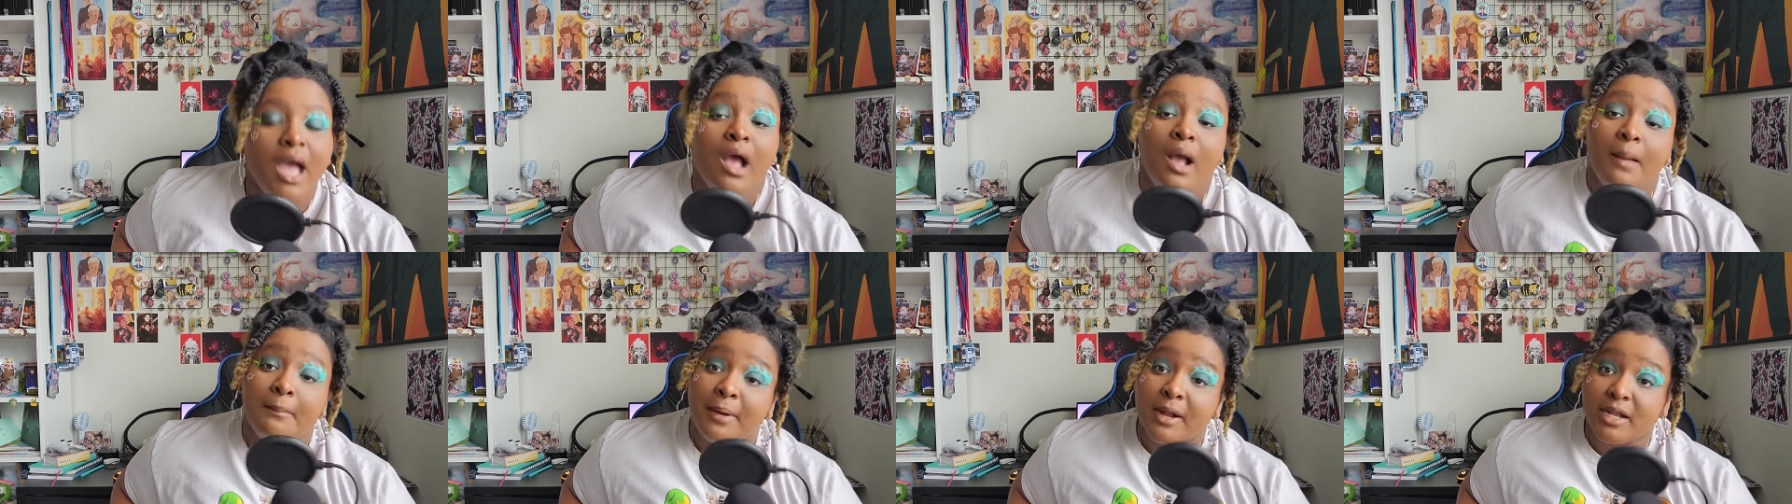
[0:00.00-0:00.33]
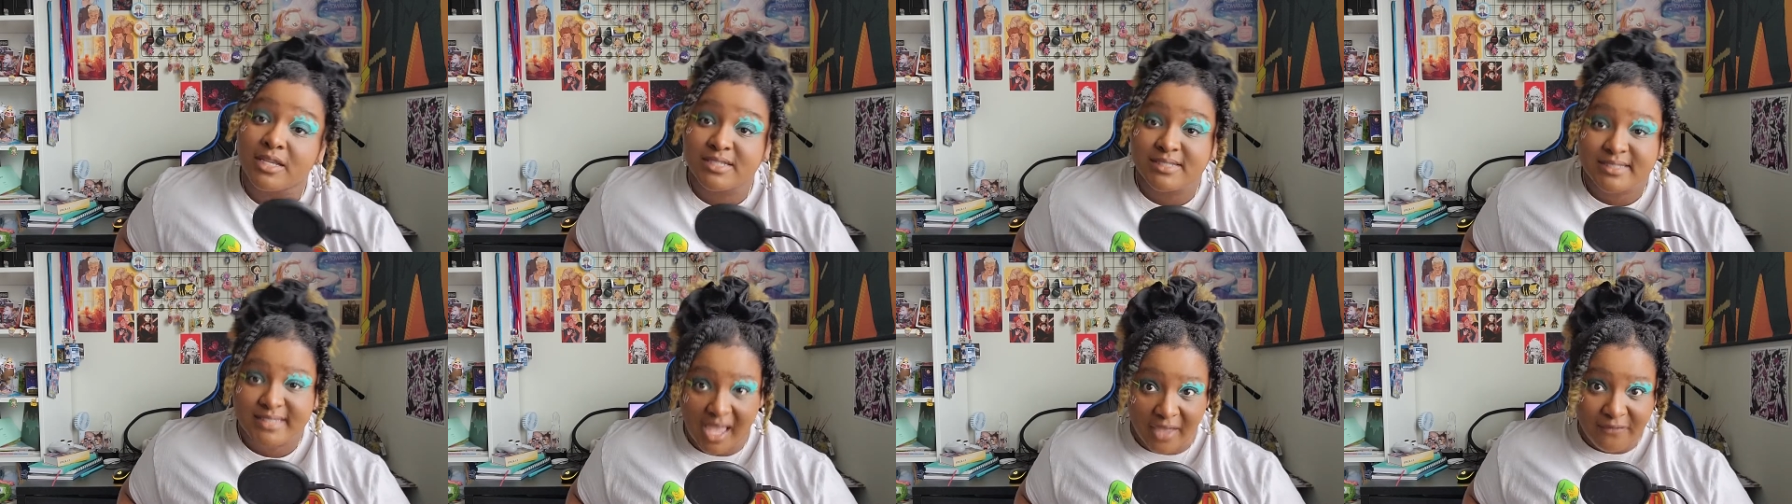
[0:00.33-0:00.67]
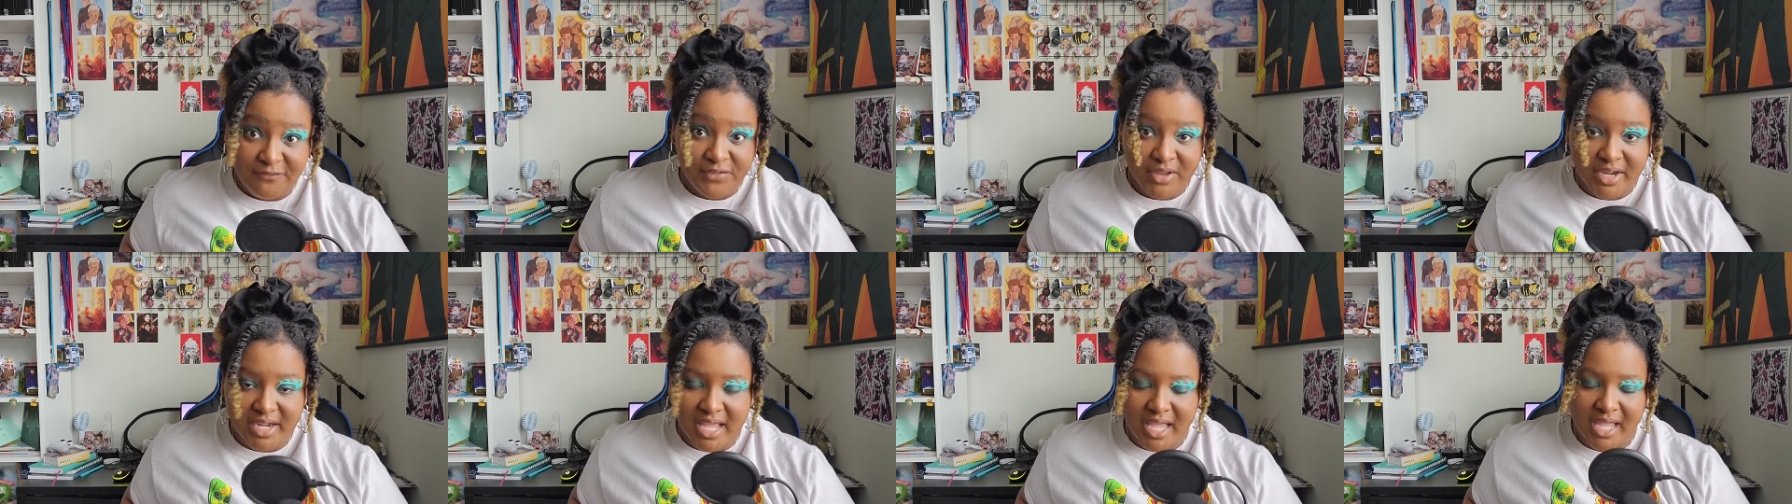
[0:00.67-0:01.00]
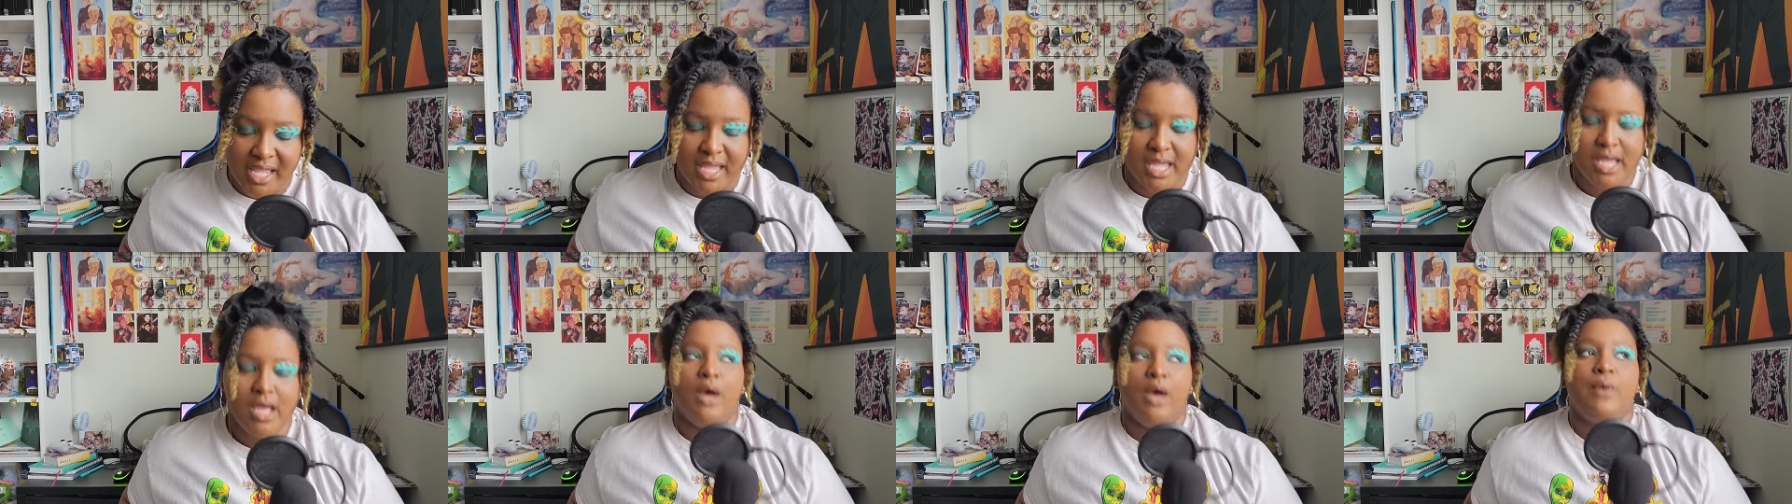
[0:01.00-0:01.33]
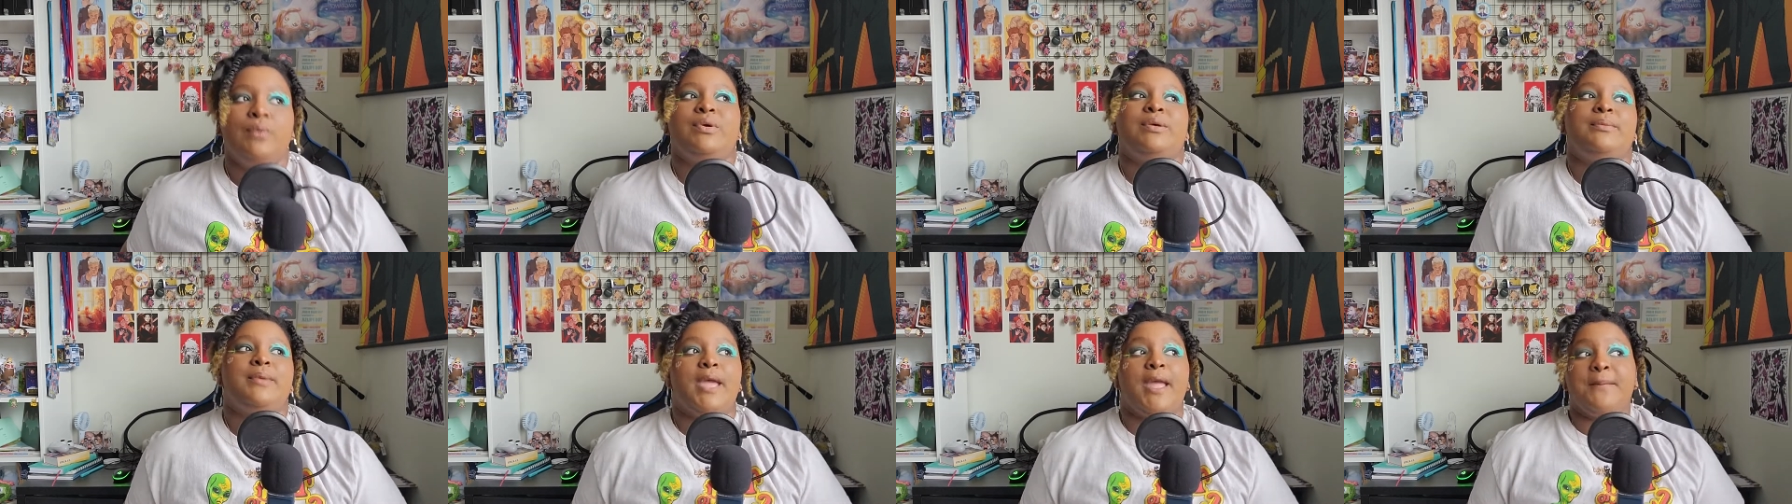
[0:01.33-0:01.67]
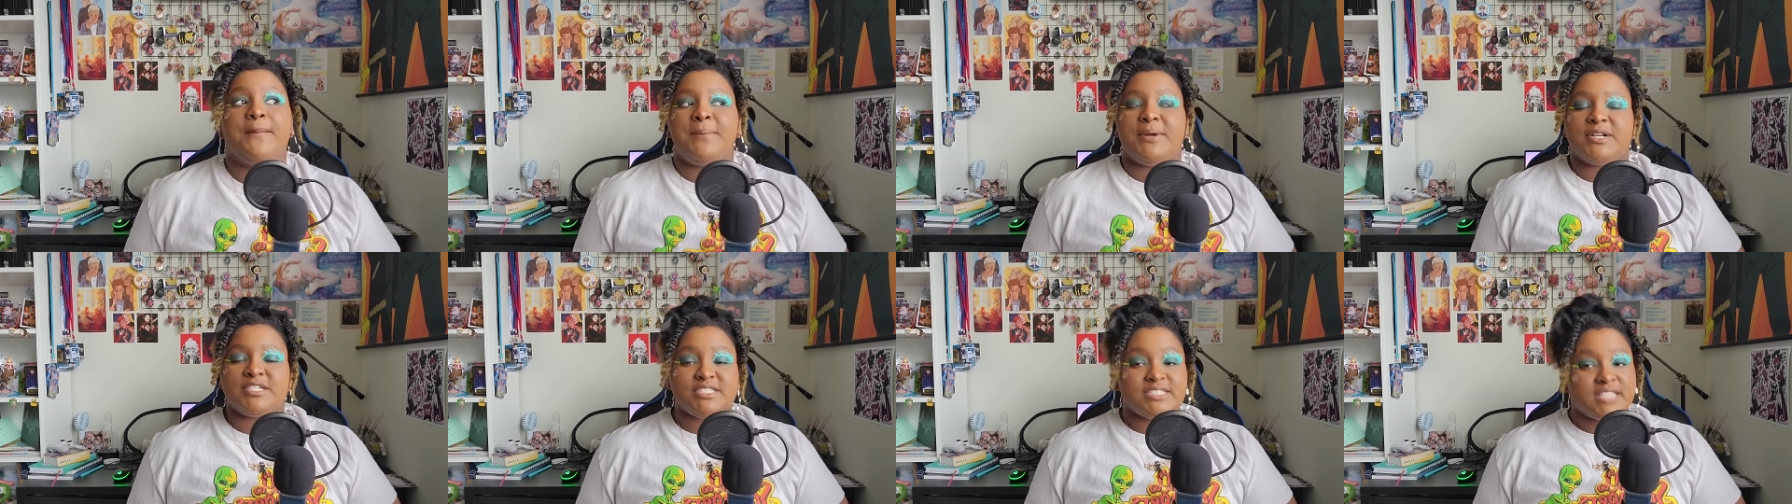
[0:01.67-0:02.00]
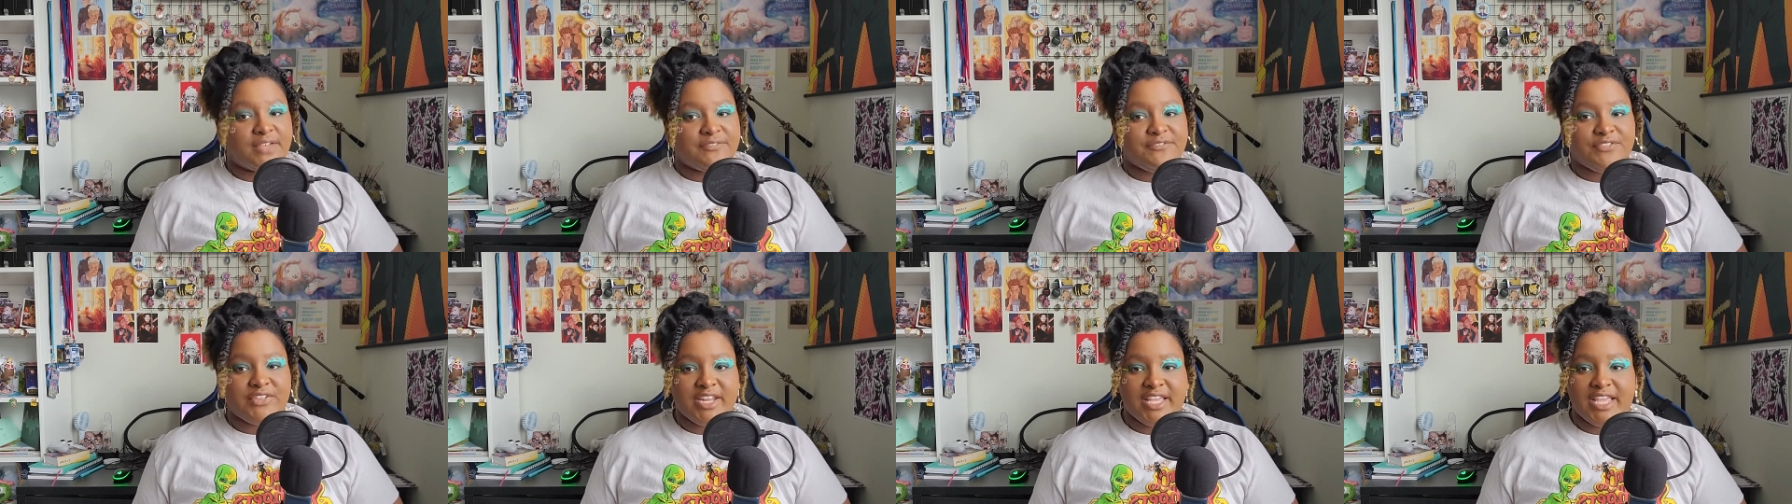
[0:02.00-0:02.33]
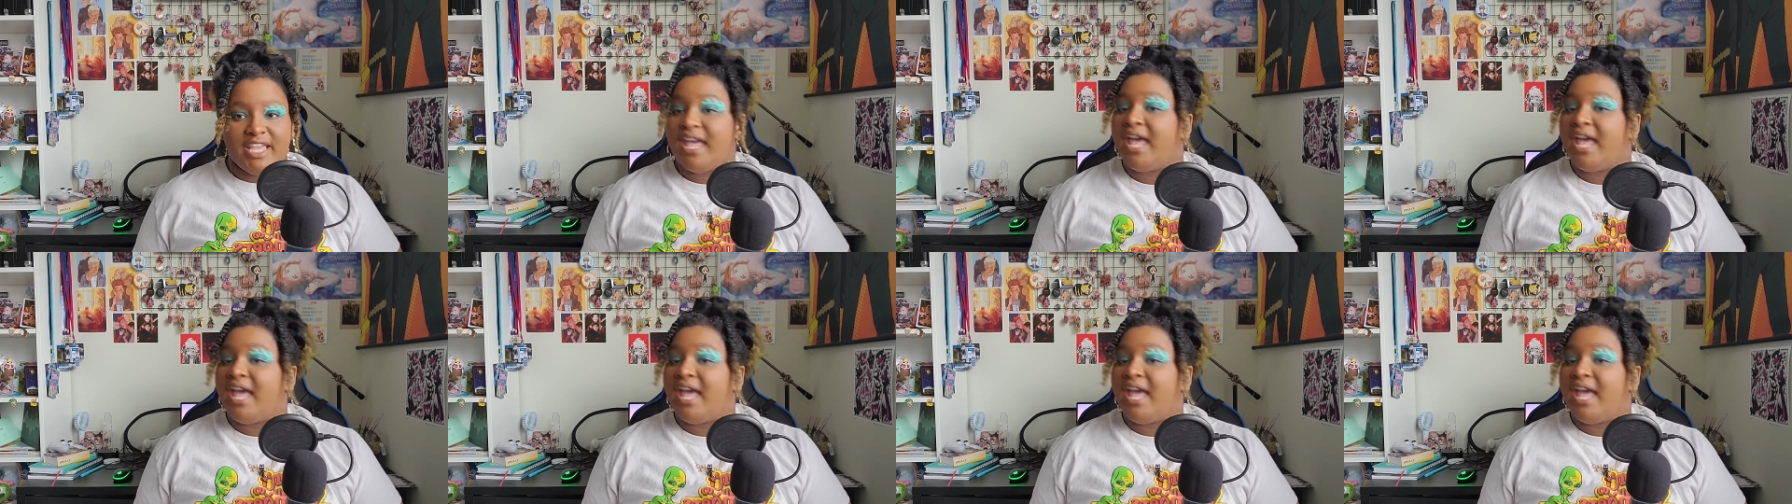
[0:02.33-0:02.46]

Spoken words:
Persephone. We meet Persephone,